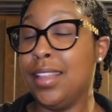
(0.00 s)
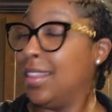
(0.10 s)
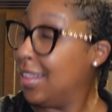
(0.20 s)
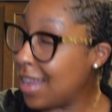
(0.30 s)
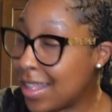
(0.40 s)

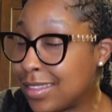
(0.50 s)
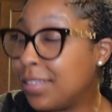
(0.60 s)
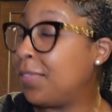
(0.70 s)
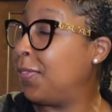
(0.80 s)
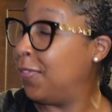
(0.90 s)
Not
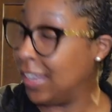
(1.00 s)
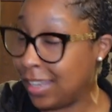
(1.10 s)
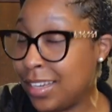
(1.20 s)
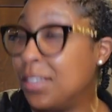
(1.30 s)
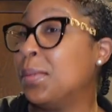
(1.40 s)
the
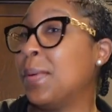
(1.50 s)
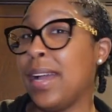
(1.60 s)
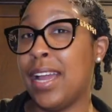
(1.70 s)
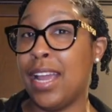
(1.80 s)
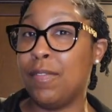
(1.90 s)
finger
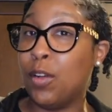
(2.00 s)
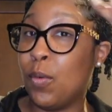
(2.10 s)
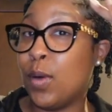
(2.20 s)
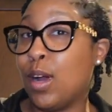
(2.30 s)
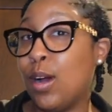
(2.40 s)
wave
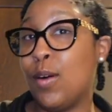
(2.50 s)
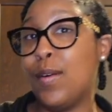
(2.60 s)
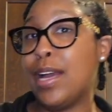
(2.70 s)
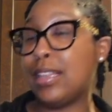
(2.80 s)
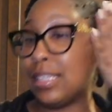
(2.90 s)
going
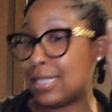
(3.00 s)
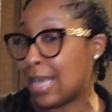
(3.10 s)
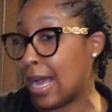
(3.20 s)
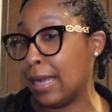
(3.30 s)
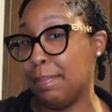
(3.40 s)
on at the
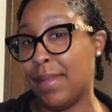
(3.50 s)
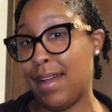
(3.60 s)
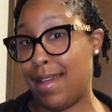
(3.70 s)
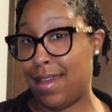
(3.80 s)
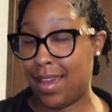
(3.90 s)
side of
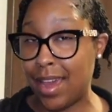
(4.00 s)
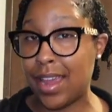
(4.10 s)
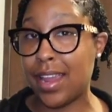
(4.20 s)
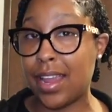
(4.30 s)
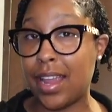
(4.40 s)
my
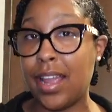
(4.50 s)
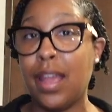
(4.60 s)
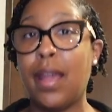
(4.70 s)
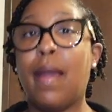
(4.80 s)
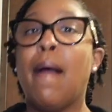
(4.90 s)
head.
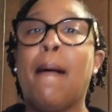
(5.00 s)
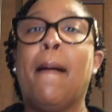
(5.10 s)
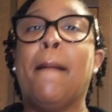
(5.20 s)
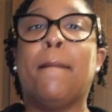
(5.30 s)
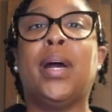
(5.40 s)

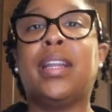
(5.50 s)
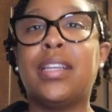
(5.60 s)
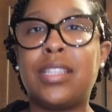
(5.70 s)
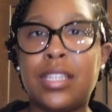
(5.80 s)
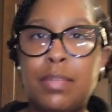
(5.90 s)
But
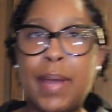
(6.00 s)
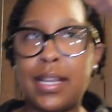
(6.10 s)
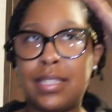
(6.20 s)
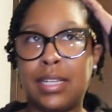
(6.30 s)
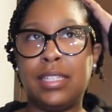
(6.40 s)
it's just
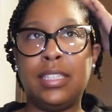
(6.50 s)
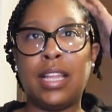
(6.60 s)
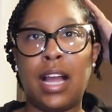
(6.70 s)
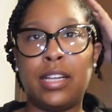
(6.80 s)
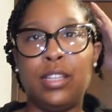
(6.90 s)
basically
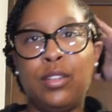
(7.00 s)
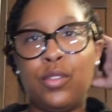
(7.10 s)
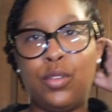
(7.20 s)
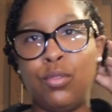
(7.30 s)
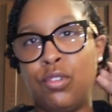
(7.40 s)
like a
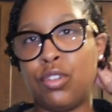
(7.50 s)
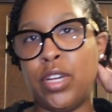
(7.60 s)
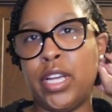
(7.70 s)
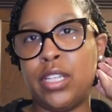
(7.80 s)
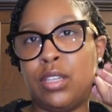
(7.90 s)
little two
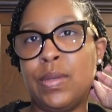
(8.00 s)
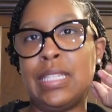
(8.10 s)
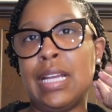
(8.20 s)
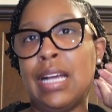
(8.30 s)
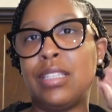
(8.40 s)
strand
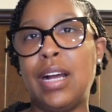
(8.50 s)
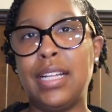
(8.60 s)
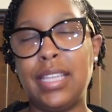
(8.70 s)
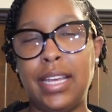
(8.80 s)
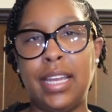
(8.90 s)
twist out, so I
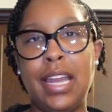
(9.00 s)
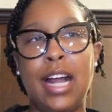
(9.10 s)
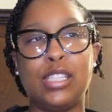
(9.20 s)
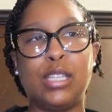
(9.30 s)
take it out